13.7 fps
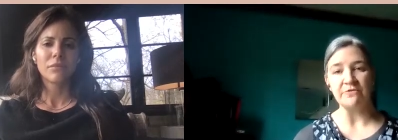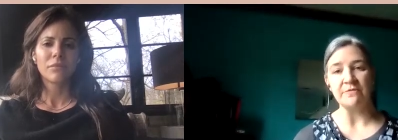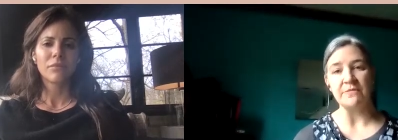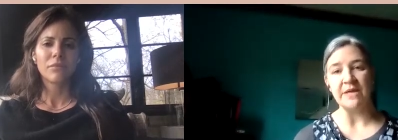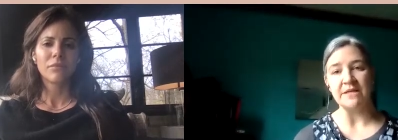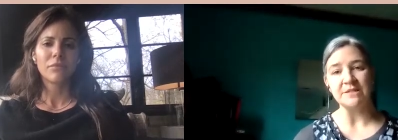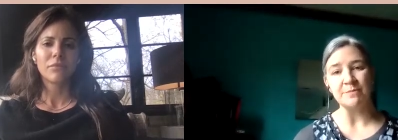Speaker 1: from
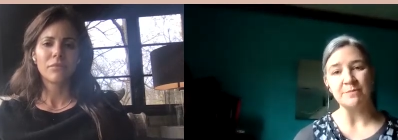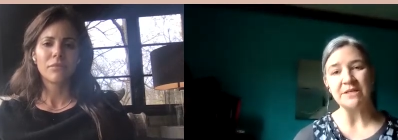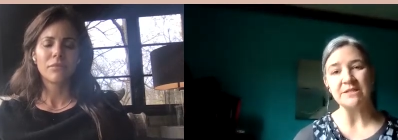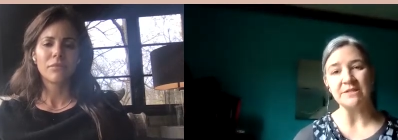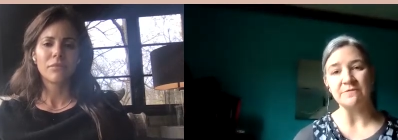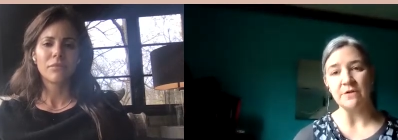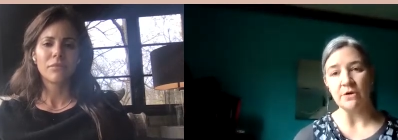that space
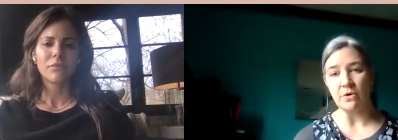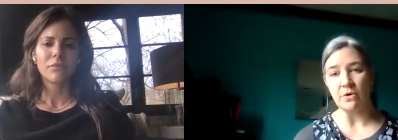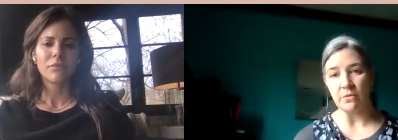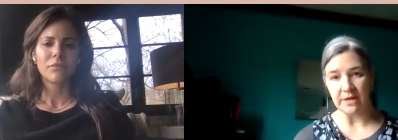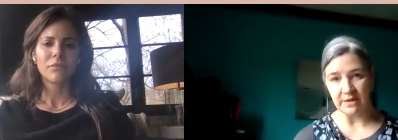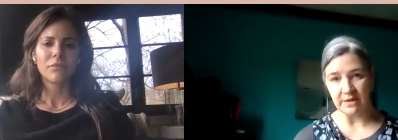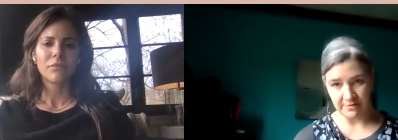of
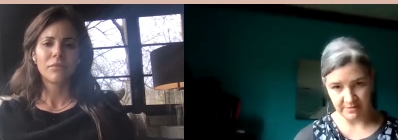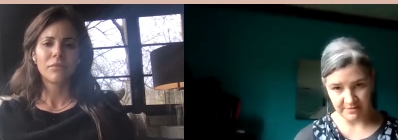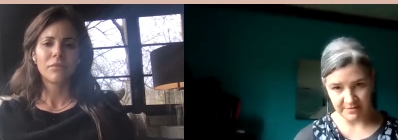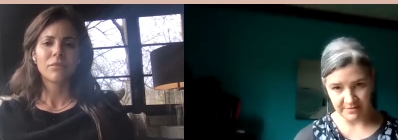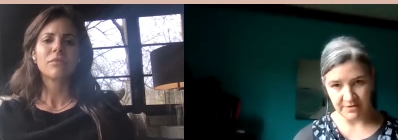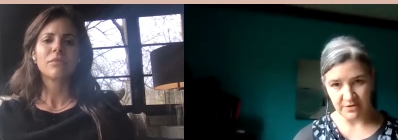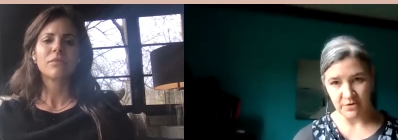knowing
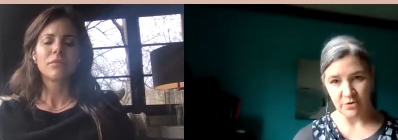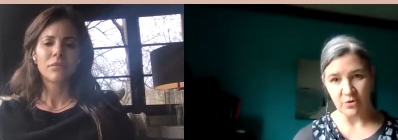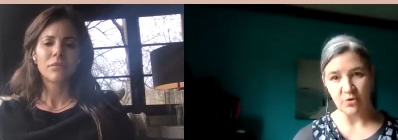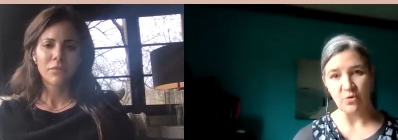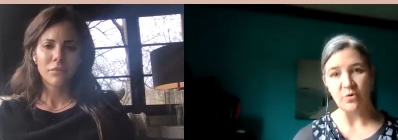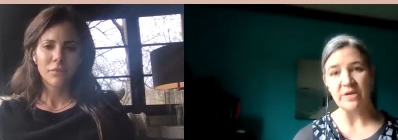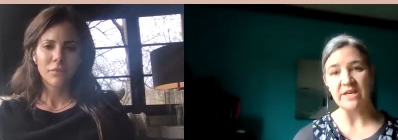
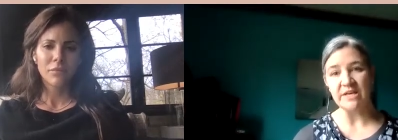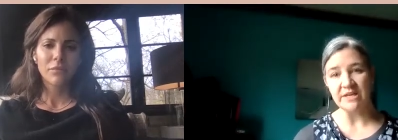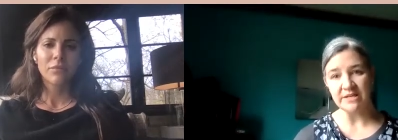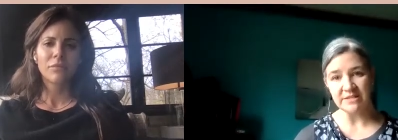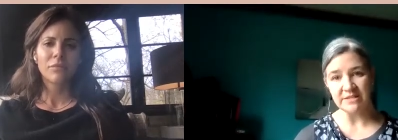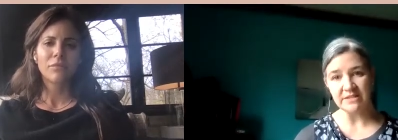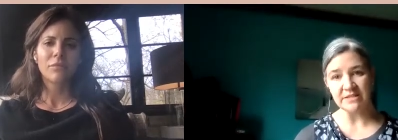who he
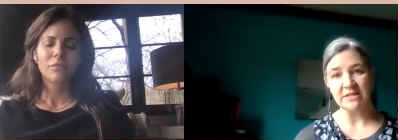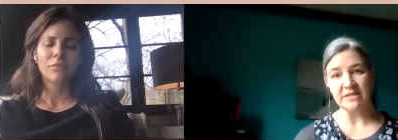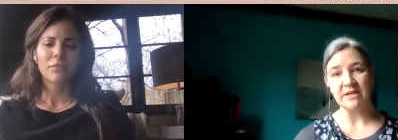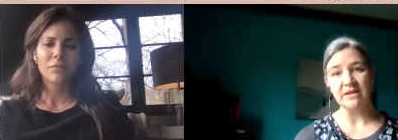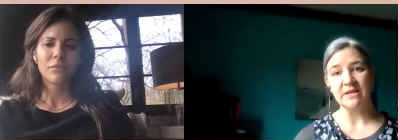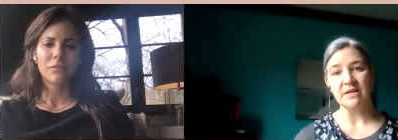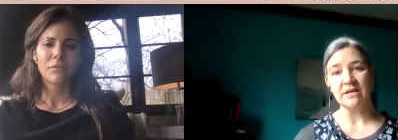is
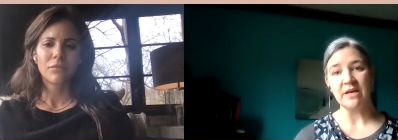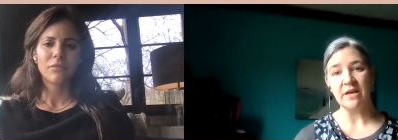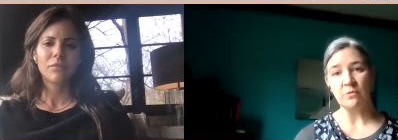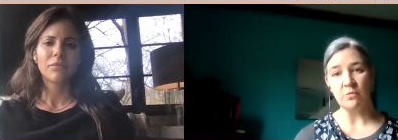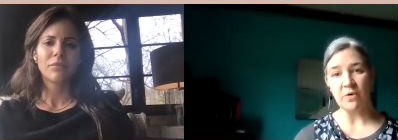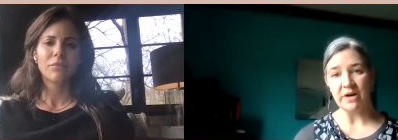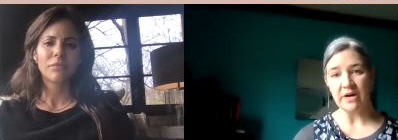and
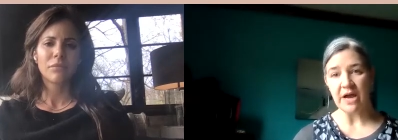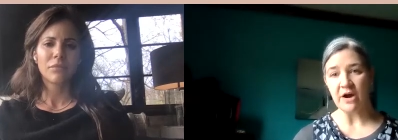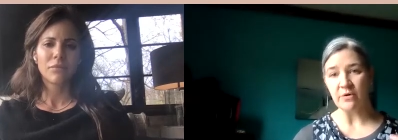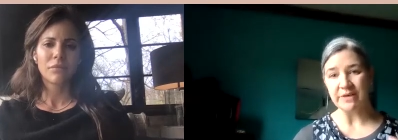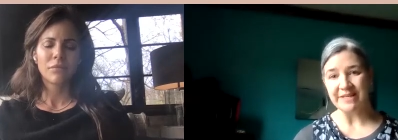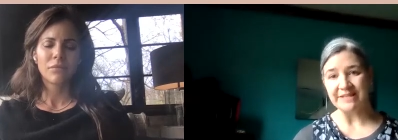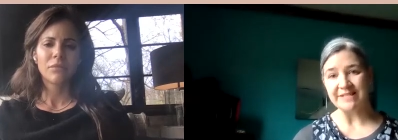what, how
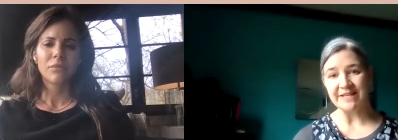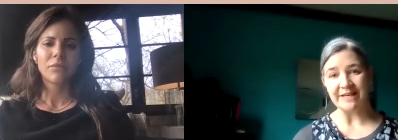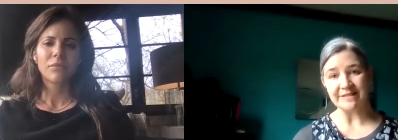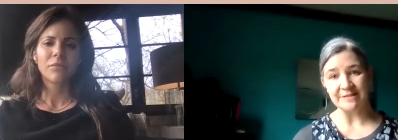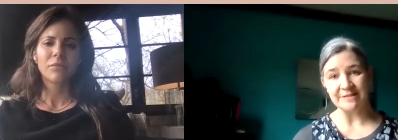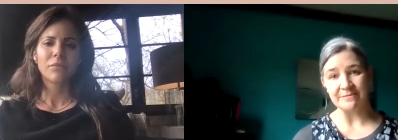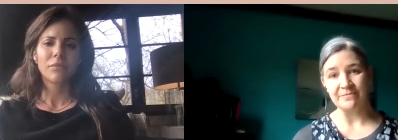he
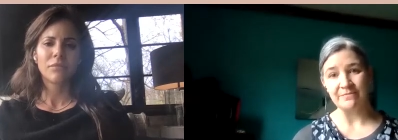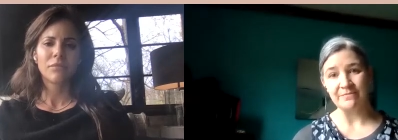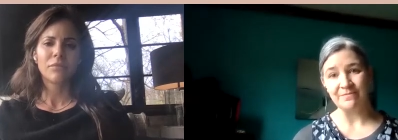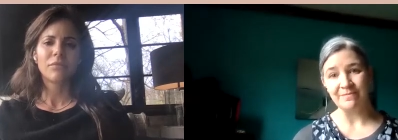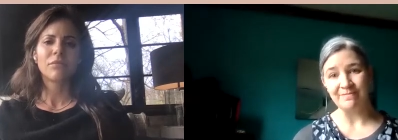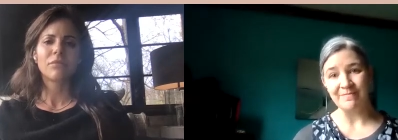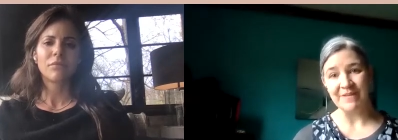ticks.
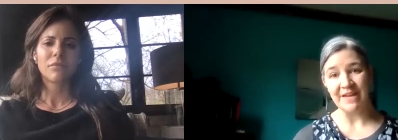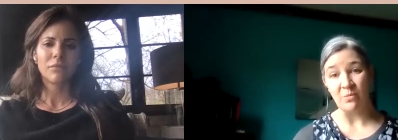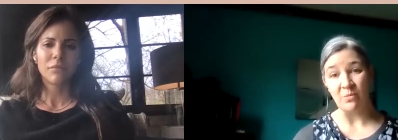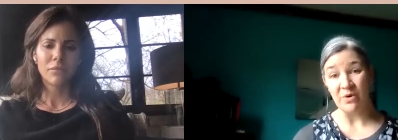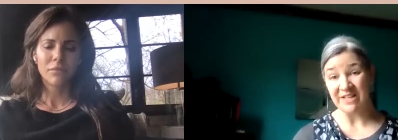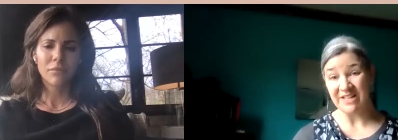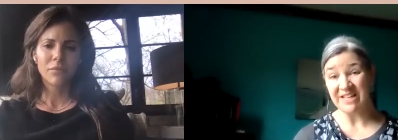
Speaker 2: Mm-hmm.
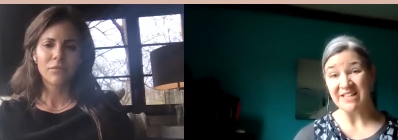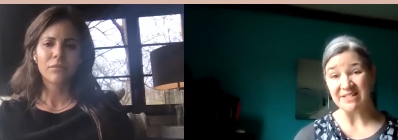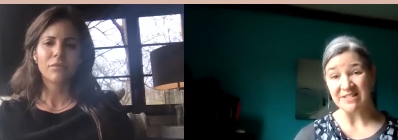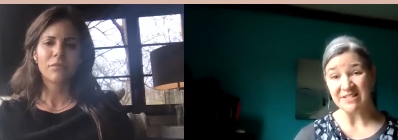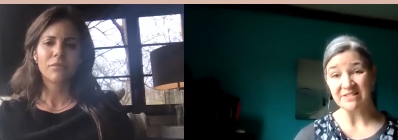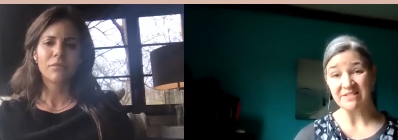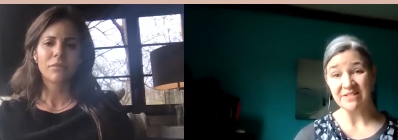mm-hmm.
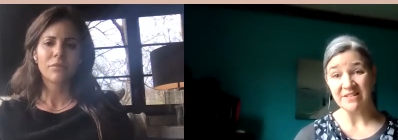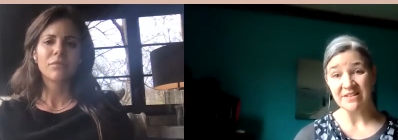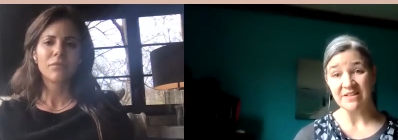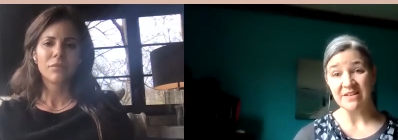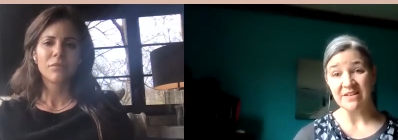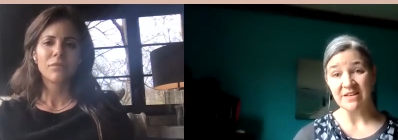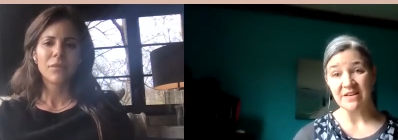
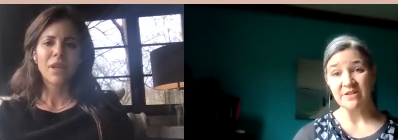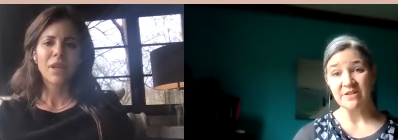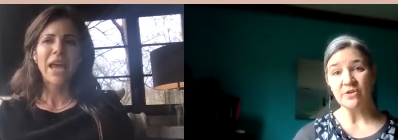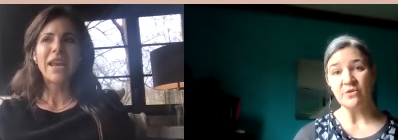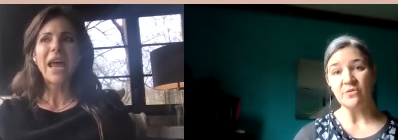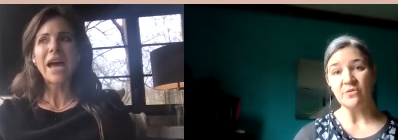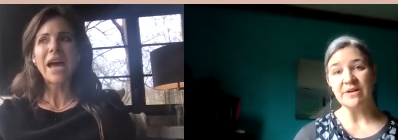So,
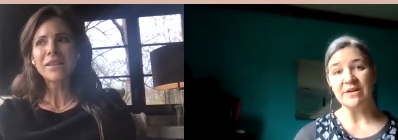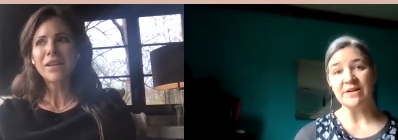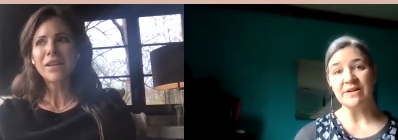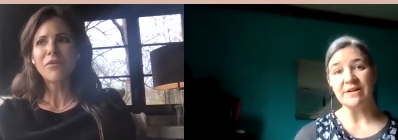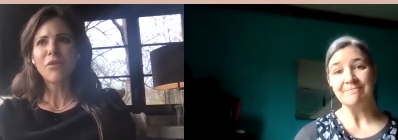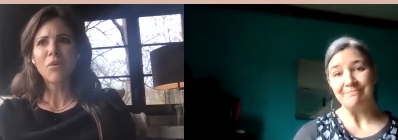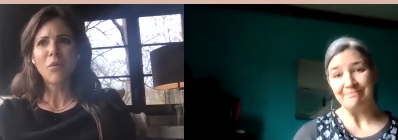and
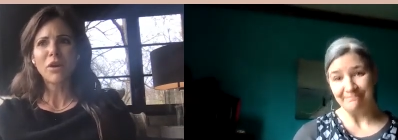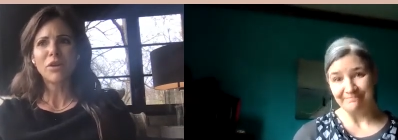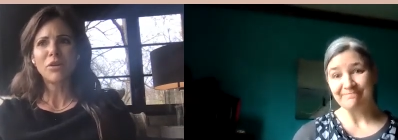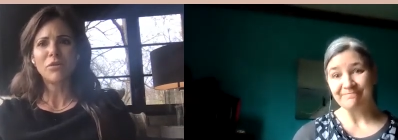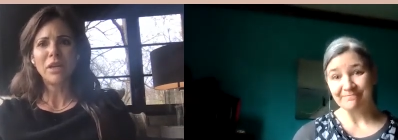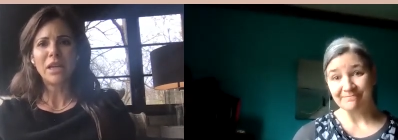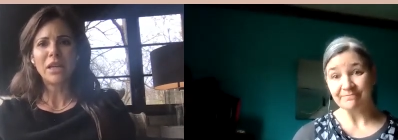asking for what
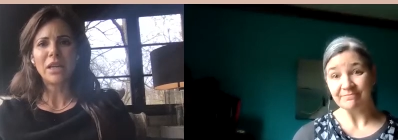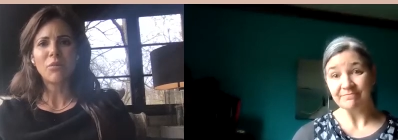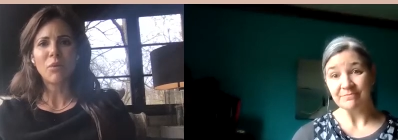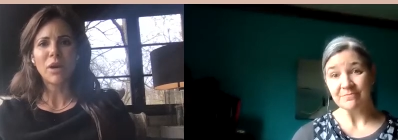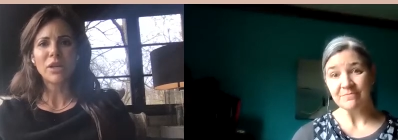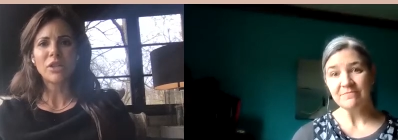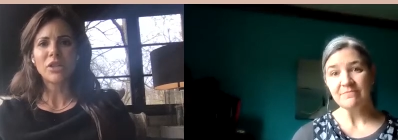you
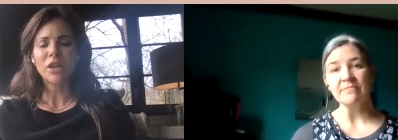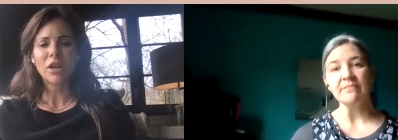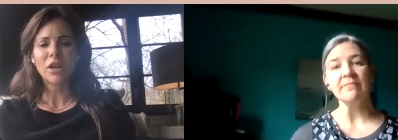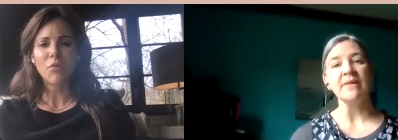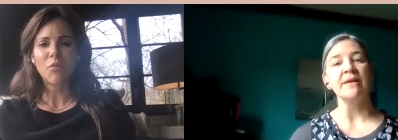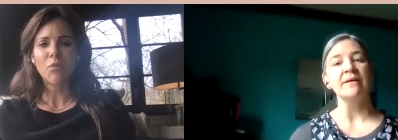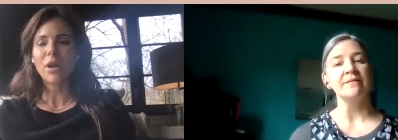need, which
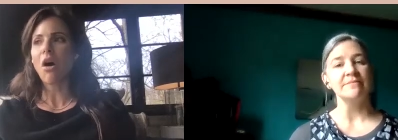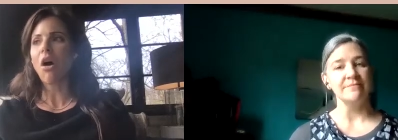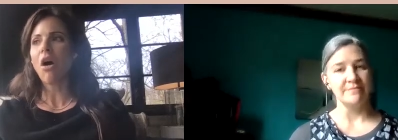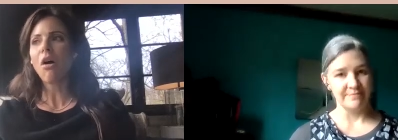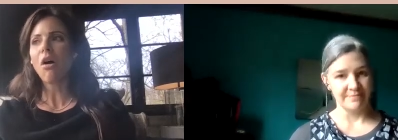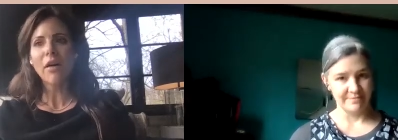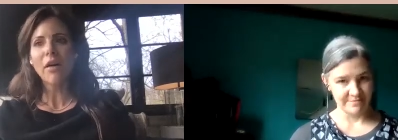we
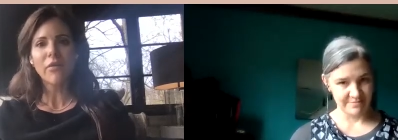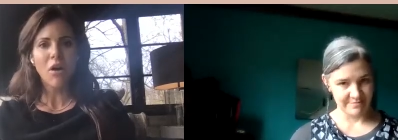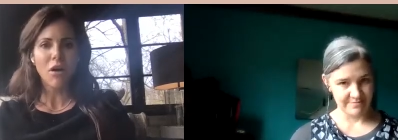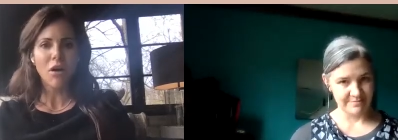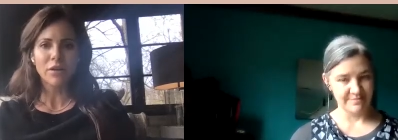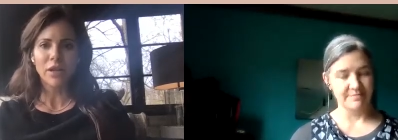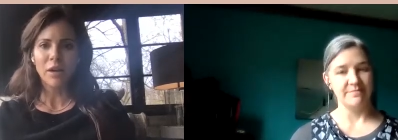all have a
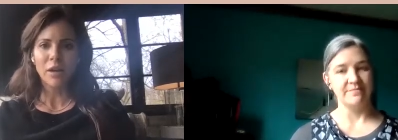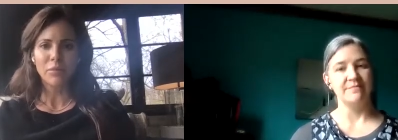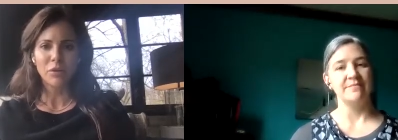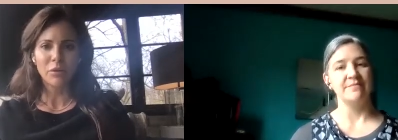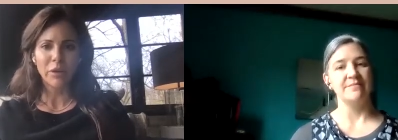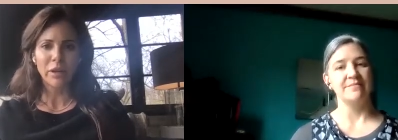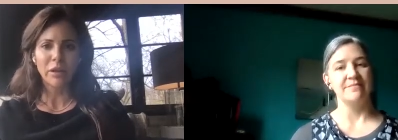hard time
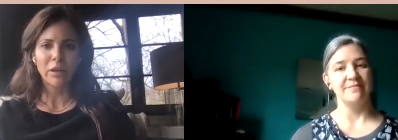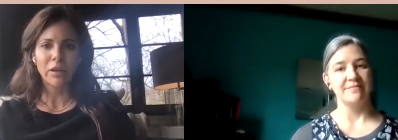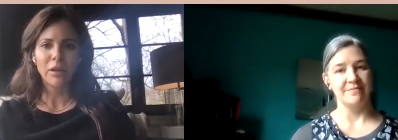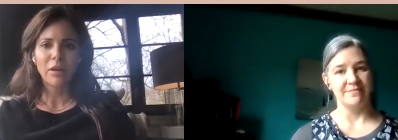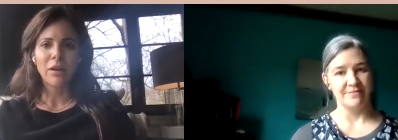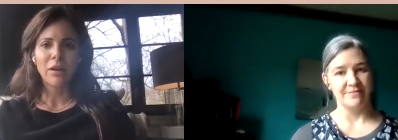doing.